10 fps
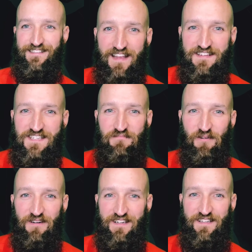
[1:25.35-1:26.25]
And some
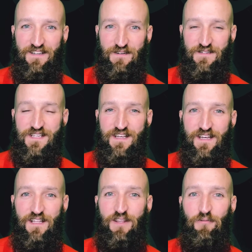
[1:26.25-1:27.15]
more good news.
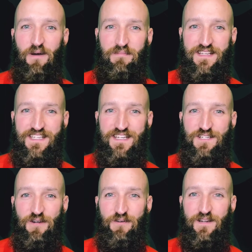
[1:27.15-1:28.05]
The Women's and
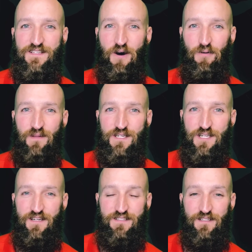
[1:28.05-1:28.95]
Children's Homeless
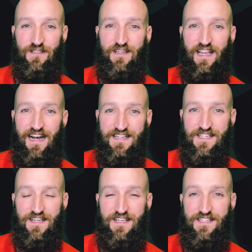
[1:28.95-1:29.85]
Shelter La
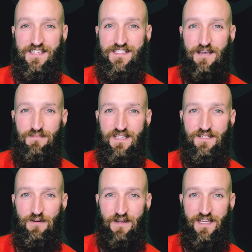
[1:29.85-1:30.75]
Casa is accepting
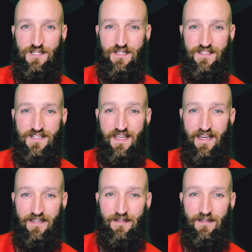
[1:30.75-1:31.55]
donations again.